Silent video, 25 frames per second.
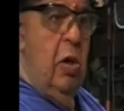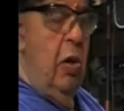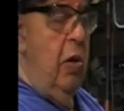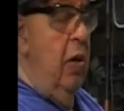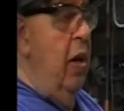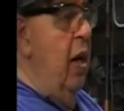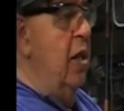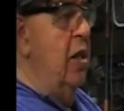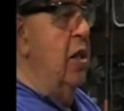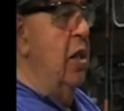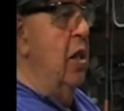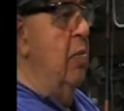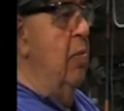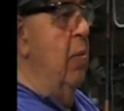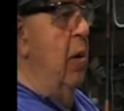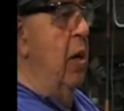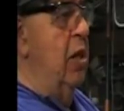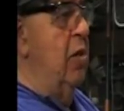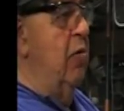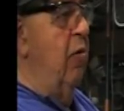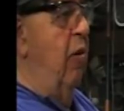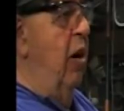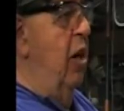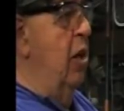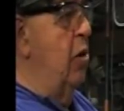That's as
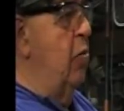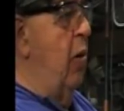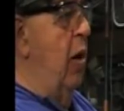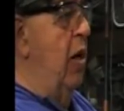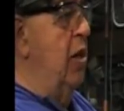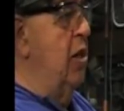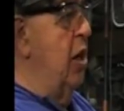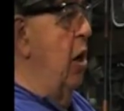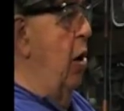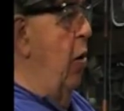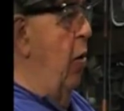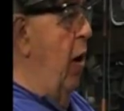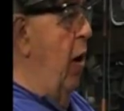much fun as watching